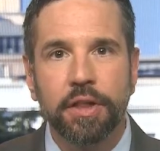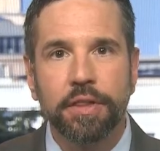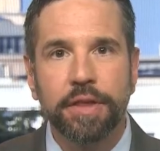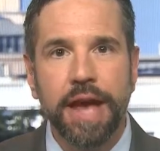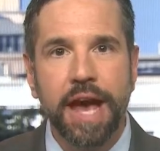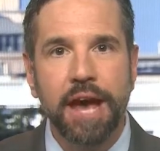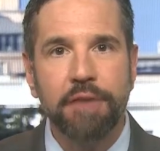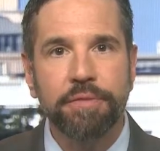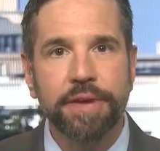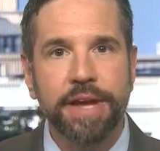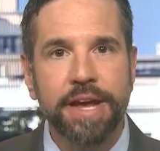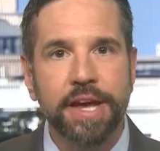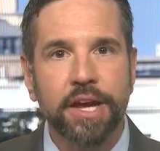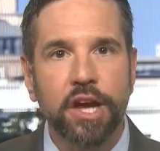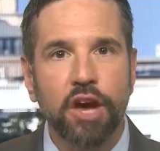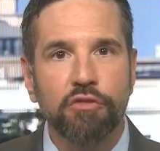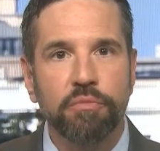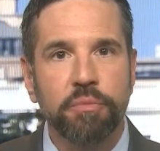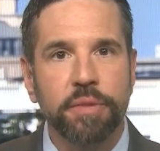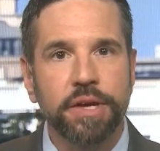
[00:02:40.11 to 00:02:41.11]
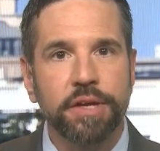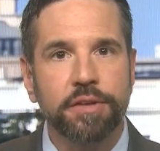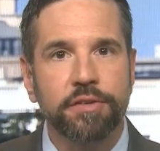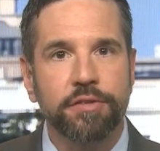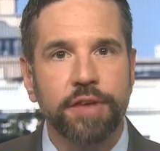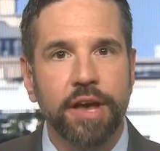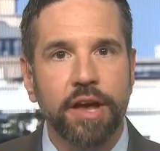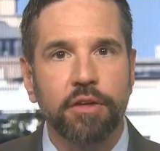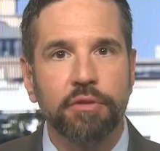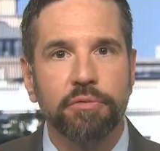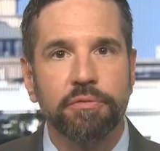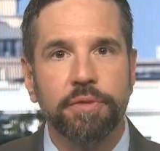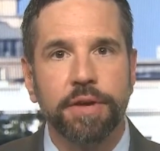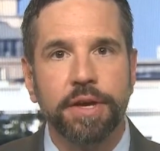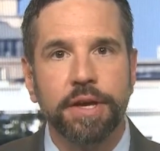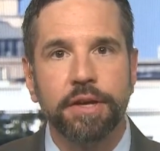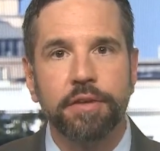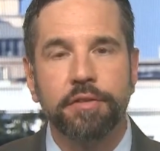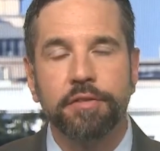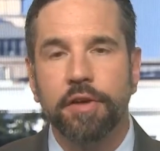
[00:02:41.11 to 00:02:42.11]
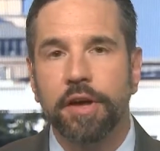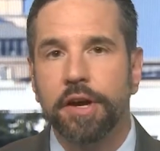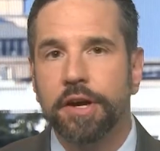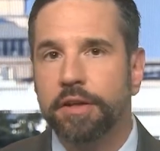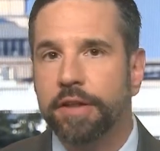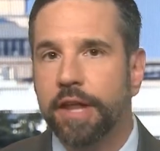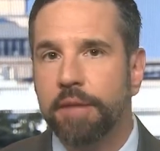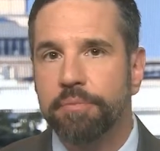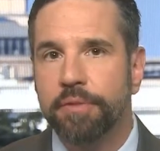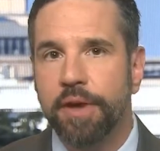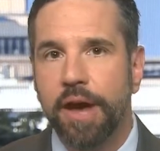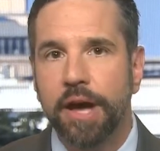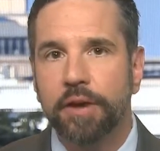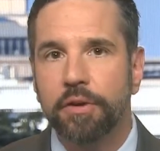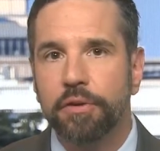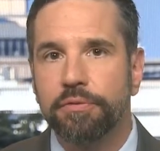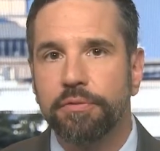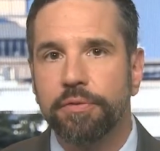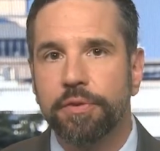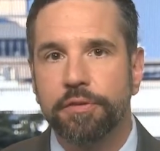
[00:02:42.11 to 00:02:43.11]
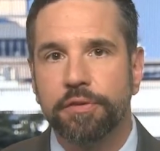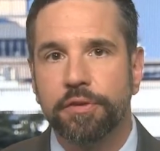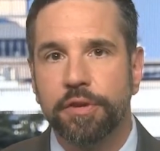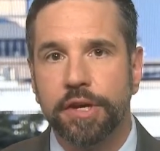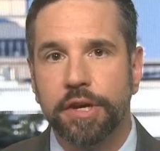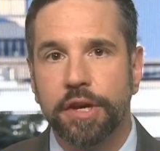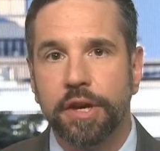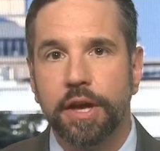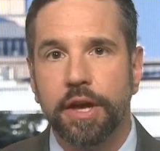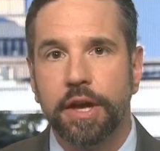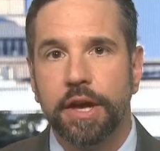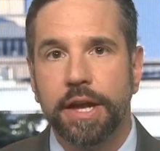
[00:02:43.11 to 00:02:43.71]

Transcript: The Afghan government itself is a kleptocracy,